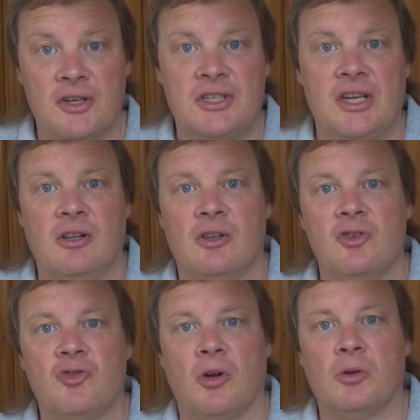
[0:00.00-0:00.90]
single
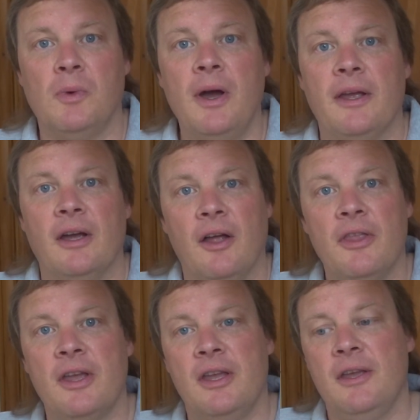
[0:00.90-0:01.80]
controlled way.
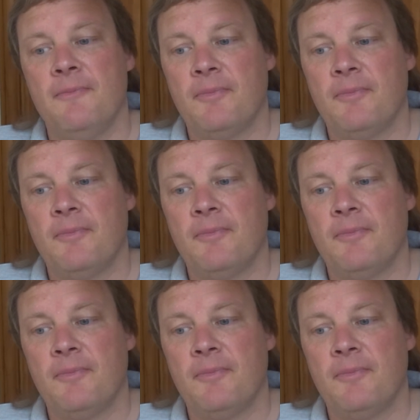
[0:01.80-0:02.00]
And the